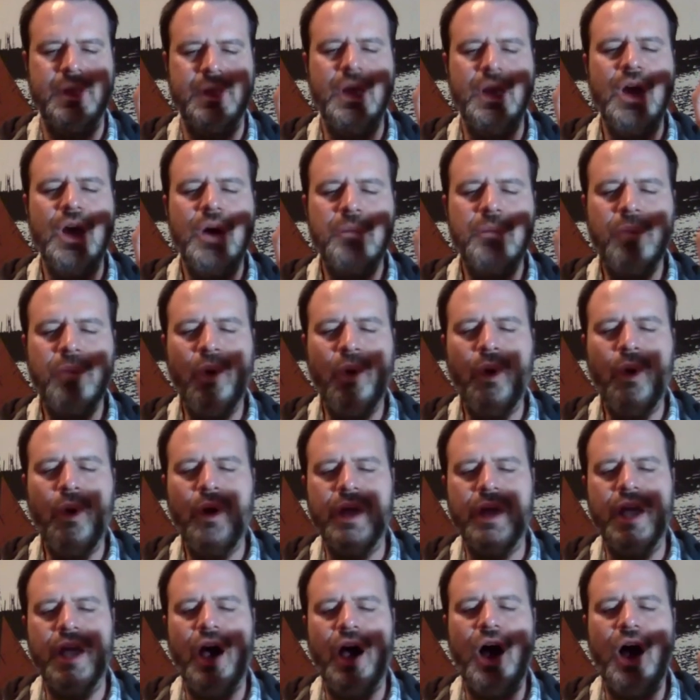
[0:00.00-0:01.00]
boy
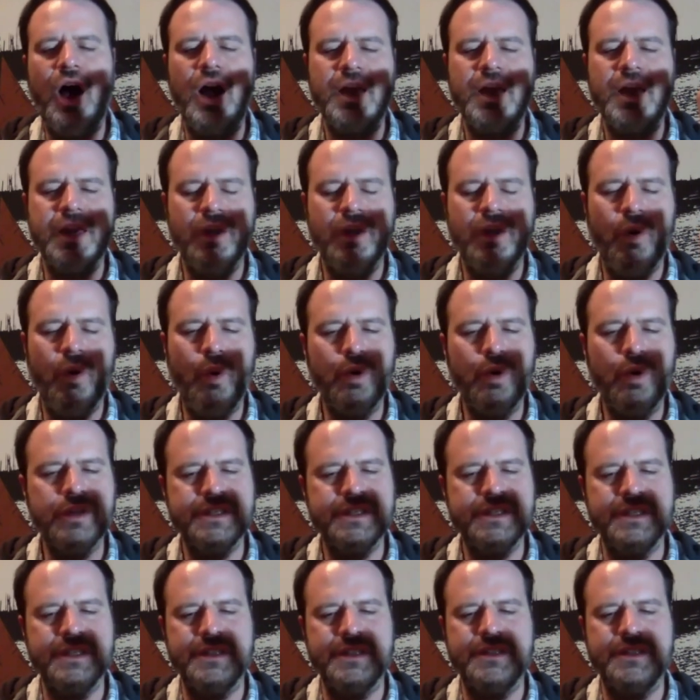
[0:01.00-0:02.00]
hawking
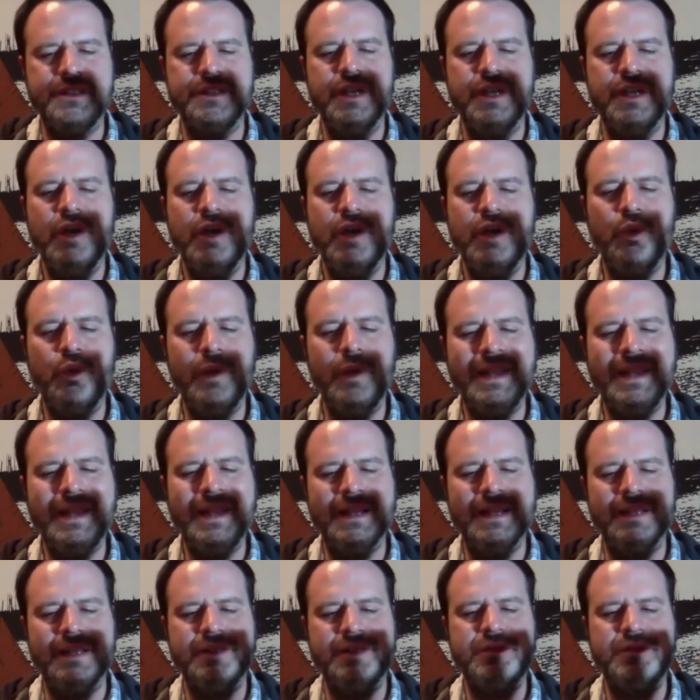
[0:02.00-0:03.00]
horses
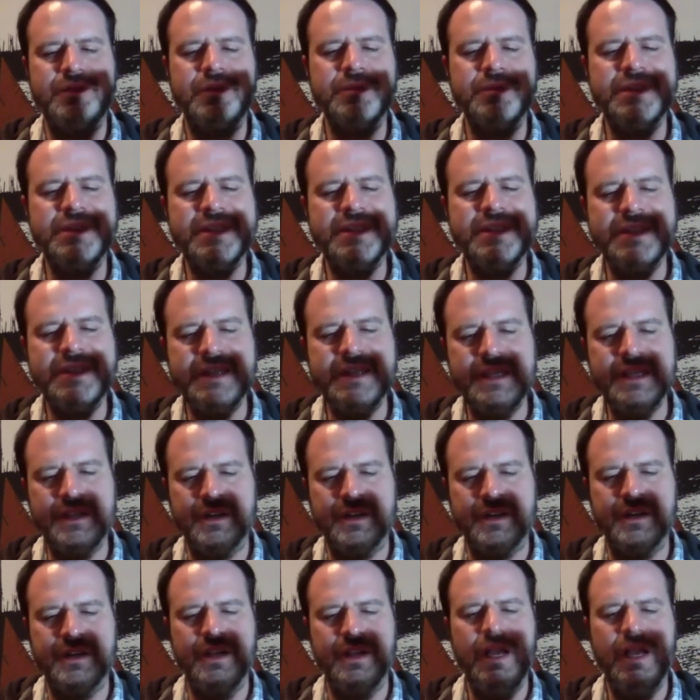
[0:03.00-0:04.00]
whittled from
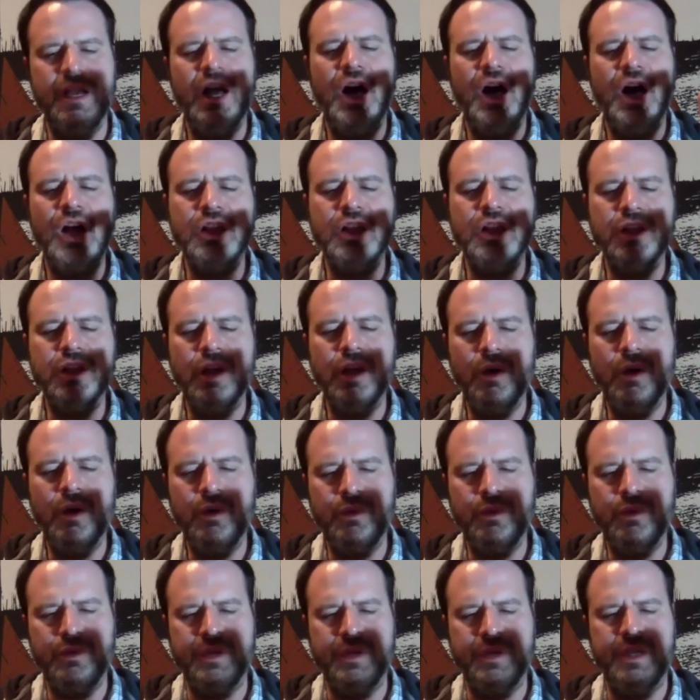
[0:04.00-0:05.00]
cedar,
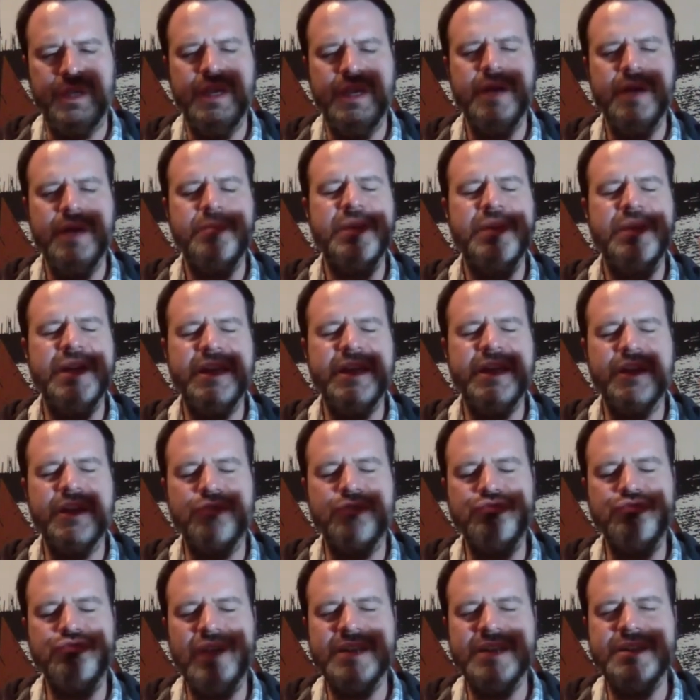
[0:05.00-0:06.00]
alone beneath a
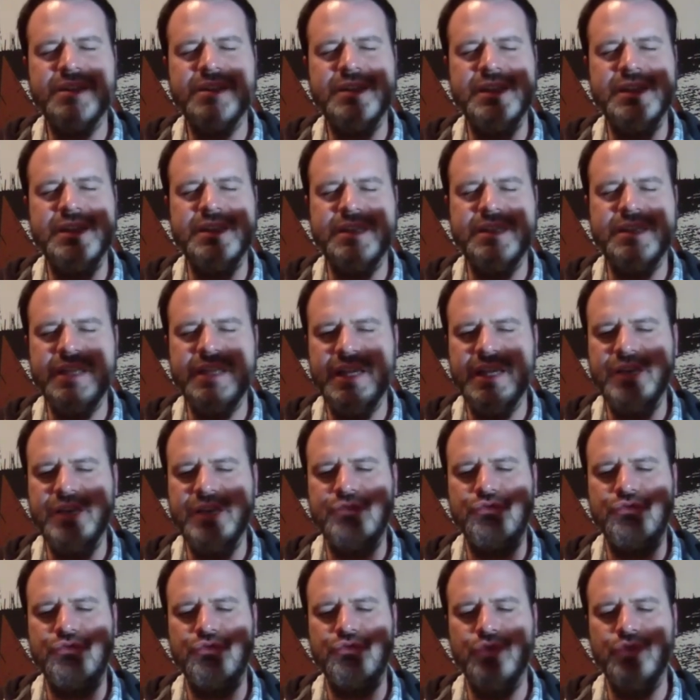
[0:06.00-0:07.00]
rusty tin
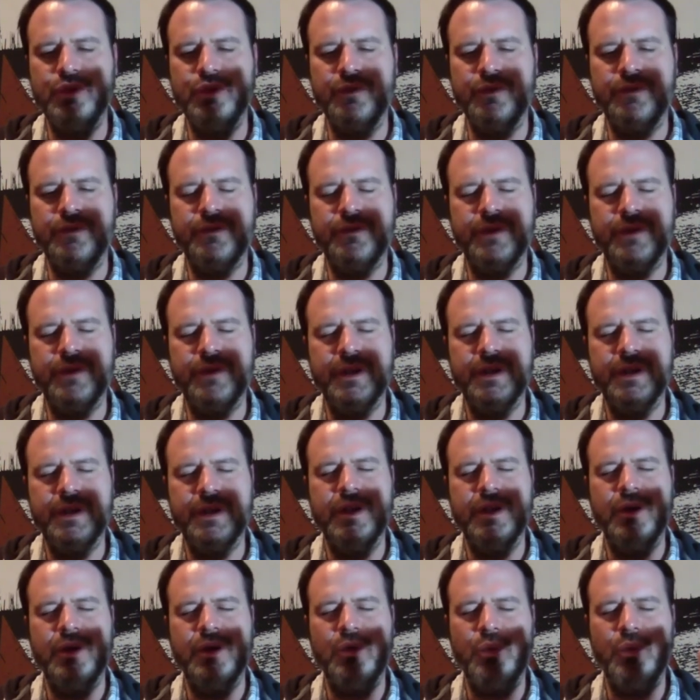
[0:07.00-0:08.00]
roof
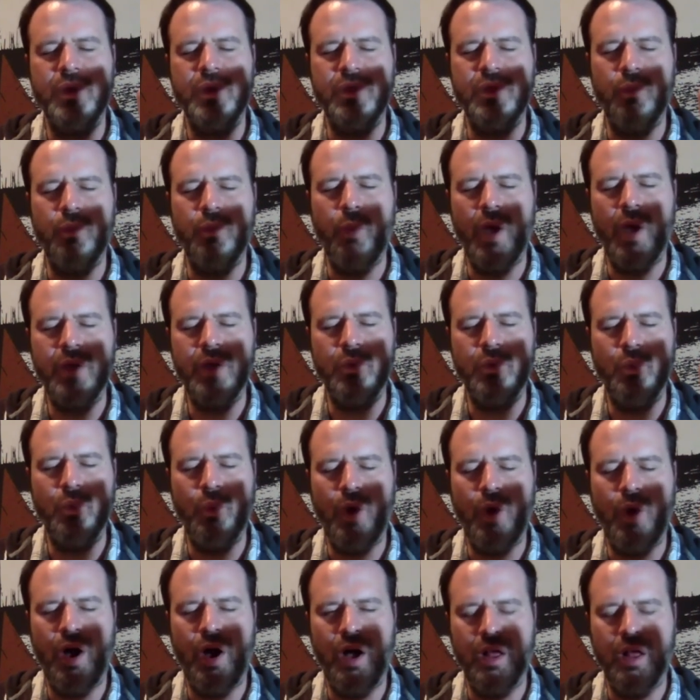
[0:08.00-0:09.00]
with one
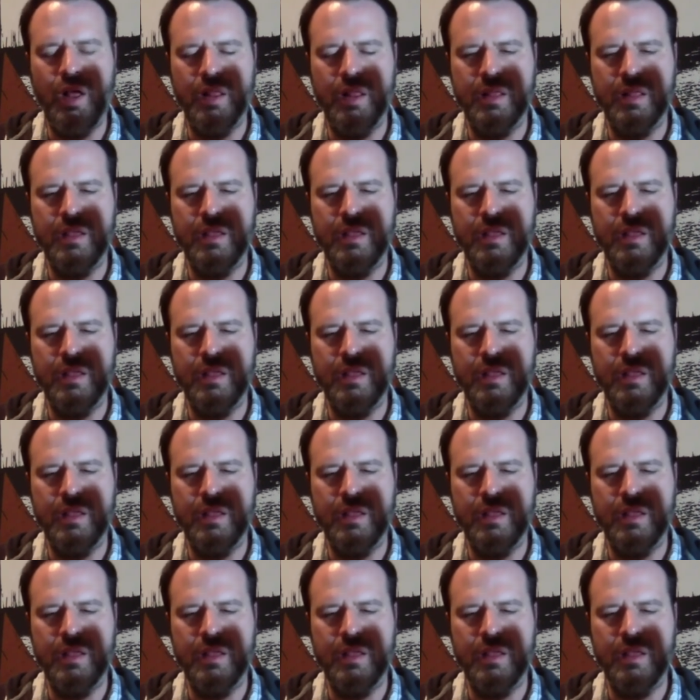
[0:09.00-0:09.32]
wall.